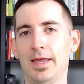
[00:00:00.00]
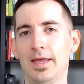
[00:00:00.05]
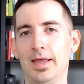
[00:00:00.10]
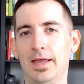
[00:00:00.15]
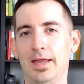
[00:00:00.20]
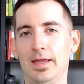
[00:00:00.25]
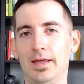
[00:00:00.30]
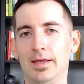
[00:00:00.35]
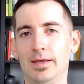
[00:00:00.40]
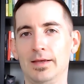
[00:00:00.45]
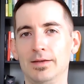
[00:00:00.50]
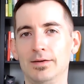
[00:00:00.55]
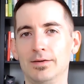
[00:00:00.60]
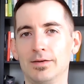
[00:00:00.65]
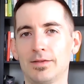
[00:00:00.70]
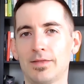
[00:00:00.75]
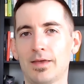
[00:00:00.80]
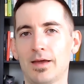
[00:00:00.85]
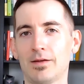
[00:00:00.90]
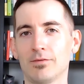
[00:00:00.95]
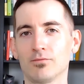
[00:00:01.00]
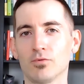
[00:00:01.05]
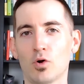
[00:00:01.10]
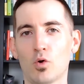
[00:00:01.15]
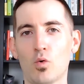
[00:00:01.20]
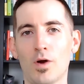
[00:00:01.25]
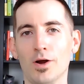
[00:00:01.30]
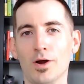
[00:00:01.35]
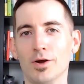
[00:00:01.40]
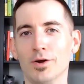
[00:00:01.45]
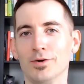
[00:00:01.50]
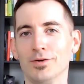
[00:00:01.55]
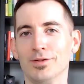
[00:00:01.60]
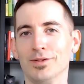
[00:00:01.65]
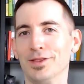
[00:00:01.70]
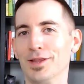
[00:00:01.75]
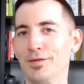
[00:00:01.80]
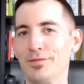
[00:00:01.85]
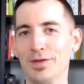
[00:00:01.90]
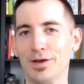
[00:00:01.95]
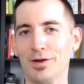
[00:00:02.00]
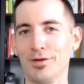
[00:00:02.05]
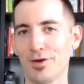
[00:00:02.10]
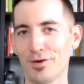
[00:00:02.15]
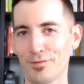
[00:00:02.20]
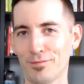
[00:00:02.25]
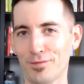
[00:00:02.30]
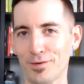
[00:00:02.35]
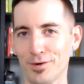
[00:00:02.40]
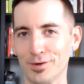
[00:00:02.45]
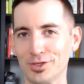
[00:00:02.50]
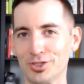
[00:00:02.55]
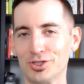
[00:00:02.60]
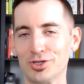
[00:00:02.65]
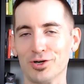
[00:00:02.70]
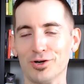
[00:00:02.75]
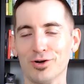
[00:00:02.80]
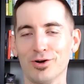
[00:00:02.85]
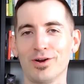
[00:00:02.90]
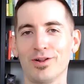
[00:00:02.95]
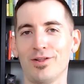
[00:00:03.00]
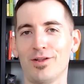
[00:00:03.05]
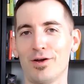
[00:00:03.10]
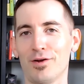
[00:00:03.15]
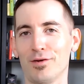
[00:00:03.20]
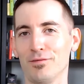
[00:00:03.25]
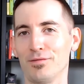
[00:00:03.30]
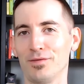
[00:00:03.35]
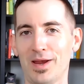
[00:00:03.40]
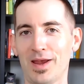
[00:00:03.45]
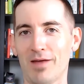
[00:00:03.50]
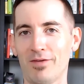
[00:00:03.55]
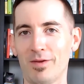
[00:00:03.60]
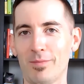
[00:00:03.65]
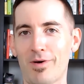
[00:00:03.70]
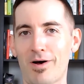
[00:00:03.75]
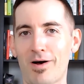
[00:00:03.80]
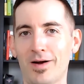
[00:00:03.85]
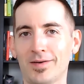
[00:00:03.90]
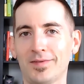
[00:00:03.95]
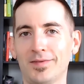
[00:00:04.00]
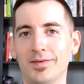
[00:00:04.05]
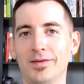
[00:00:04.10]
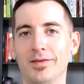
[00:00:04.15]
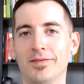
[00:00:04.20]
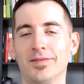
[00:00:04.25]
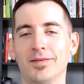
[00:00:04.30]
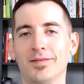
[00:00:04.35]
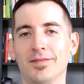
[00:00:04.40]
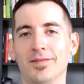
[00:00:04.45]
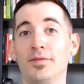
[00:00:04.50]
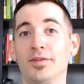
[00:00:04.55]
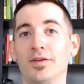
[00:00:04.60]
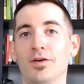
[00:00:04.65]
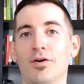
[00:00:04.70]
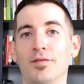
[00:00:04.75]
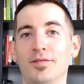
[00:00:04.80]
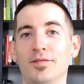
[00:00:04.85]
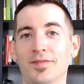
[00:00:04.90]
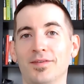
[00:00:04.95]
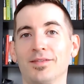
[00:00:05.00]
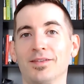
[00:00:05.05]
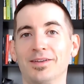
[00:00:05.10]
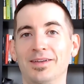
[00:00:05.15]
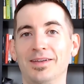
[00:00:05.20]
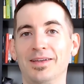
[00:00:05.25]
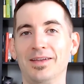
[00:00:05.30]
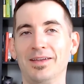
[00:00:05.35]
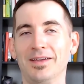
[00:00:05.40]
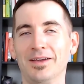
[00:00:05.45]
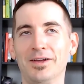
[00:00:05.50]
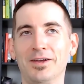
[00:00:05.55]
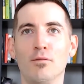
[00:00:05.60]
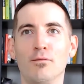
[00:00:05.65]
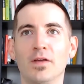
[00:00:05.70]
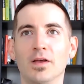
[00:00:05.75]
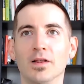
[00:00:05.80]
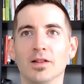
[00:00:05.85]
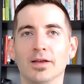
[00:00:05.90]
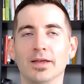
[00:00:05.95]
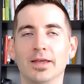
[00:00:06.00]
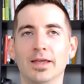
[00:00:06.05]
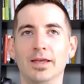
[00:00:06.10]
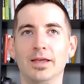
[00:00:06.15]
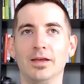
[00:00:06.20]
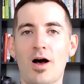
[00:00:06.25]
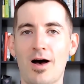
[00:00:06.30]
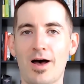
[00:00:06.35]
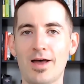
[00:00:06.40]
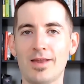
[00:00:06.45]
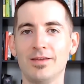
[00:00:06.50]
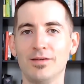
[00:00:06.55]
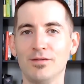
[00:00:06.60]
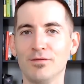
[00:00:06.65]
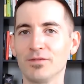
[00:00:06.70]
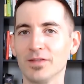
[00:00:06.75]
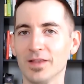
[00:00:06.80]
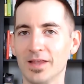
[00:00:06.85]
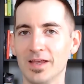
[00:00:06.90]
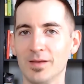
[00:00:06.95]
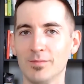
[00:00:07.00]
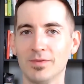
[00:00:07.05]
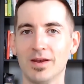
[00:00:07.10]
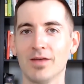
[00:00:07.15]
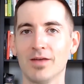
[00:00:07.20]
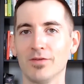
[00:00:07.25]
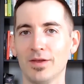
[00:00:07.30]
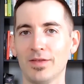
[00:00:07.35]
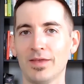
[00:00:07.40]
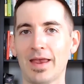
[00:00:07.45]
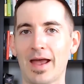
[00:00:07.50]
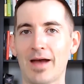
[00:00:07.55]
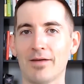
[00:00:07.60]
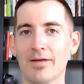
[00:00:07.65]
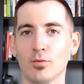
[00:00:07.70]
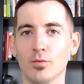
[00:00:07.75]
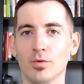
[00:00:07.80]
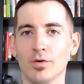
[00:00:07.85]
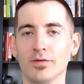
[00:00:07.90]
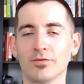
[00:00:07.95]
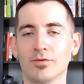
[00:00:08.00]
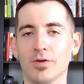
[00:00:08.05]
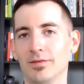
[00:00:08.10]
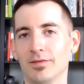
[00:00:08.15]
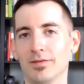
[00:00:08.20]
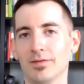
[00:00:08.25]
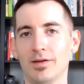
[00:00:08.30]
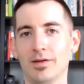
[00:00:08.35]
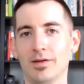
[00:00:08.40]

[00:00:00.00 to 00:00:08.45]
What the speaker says: and that it required lifting a lot of furniture and a lot of big heavy boxes. And I was constantly feeling hot and inflamed and everything afterwards because